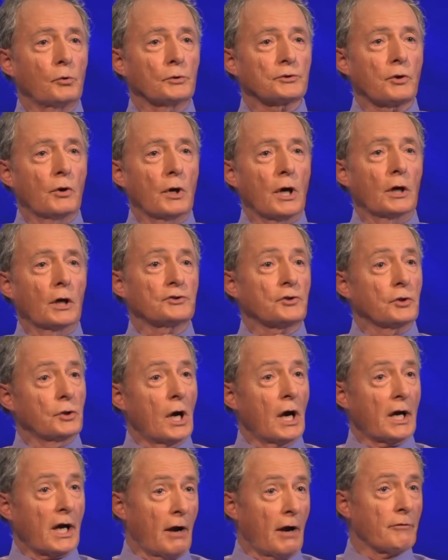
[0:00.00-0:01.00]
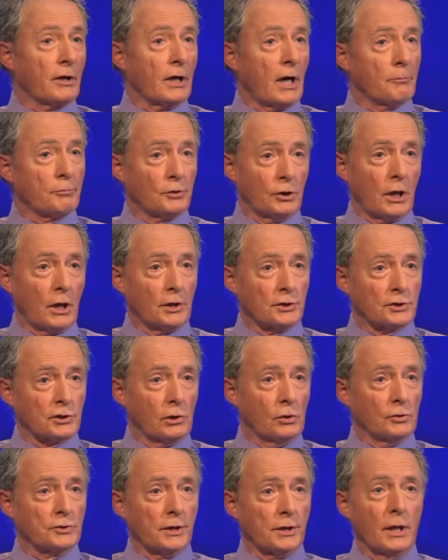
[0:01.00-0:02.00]
going on. So they're not covering up and they're not
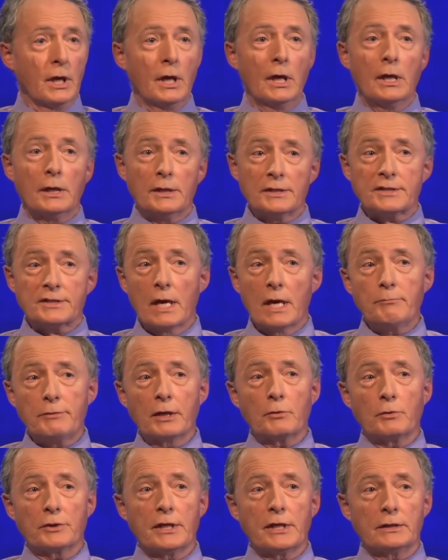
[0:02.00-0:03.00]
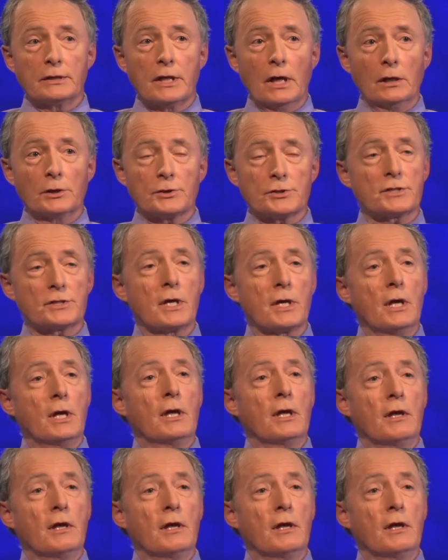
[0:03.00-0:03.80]
disclosing. The same thing with the intelligence. If